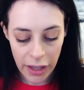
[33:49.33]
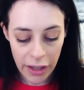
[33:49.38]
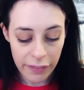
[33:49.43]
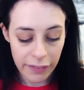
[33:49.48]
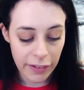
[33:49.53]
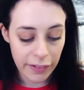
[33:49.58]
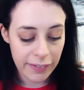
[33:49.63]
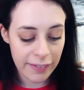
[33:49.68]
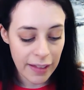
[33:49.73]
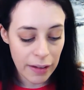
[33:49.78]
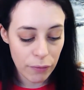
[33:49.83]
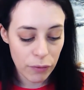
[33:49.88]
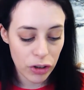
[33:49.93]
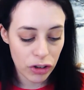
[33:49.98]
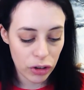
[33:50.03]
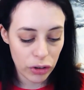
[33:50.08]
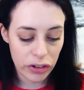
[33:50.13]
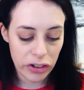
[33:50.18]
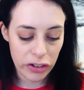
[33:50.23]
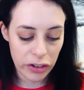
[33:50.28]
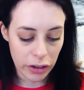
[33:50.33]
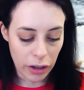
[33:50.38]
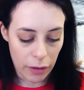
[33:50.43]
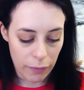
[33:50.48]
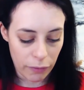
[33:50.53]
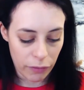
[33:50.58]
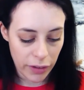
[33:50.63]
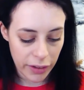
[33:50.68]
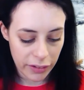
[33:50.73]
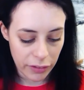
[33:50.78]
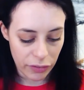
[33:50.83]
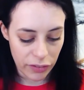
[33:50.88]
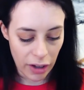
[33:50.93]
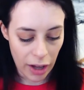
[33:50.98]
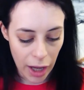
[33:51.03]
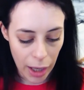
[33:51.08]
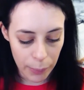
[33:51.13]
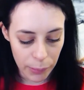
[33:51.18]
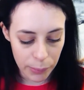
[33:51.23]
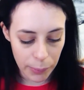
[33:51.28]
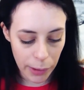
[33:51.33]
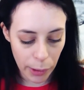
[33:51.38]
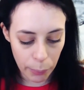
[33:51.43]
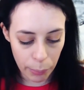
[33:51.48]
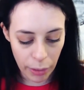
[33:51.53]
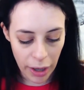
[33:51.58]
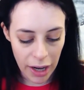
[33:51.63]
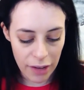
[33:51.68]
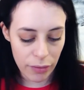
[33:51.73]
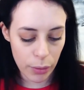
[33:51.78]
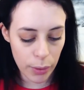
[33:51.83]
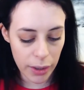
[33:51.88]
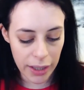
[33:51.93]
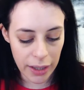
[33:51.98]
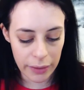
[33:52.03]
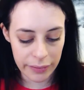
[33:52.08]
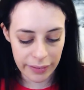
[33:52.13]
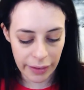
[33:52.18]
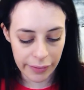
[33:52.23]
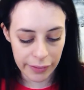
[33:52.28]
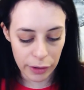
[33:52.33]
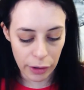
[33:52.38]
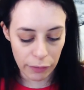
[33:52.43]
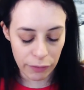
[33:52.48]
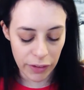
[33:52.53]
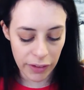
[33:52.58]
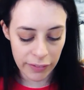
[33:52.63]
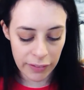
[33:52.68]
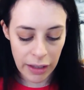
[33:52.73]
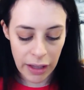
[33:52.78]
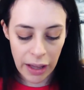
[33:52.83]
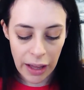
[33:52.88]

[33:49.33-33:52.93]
This then reduces a conflict of time spent on private work outside the office